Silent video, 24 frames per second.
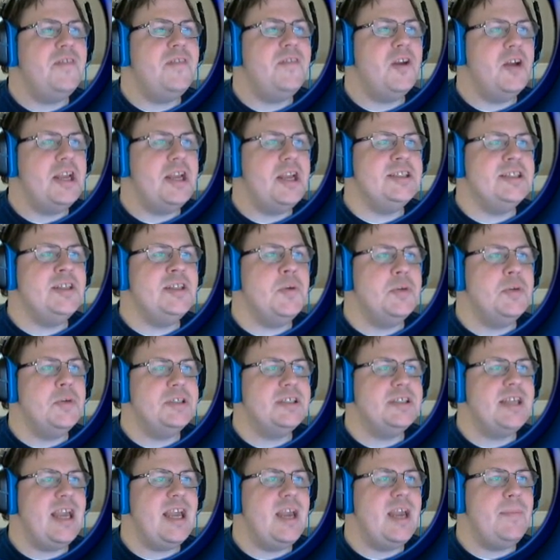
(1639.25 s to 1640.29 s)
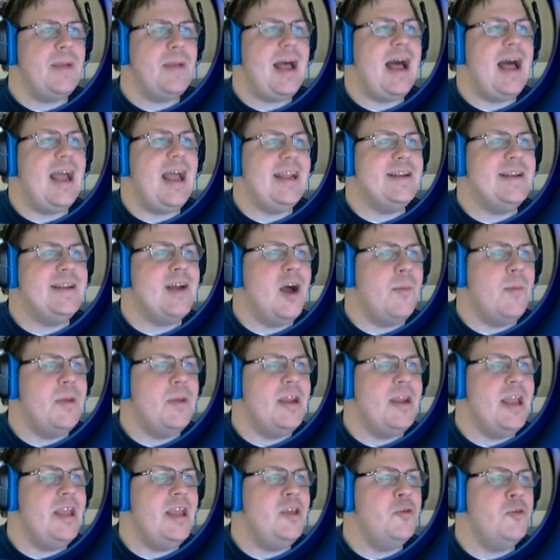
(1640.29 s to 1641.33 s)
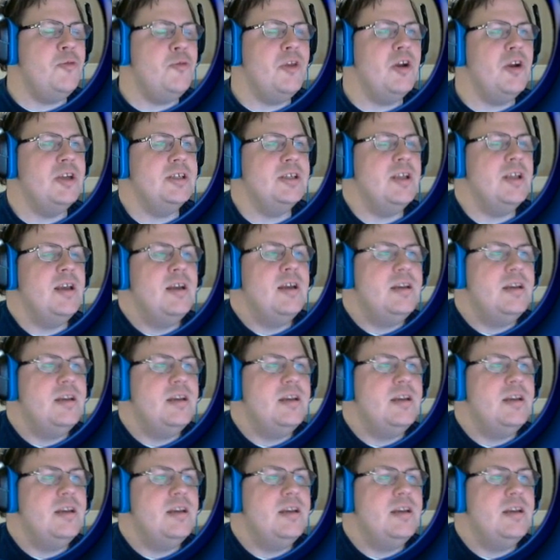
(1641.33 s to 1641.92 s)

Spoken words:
There is no escape. I dominate you.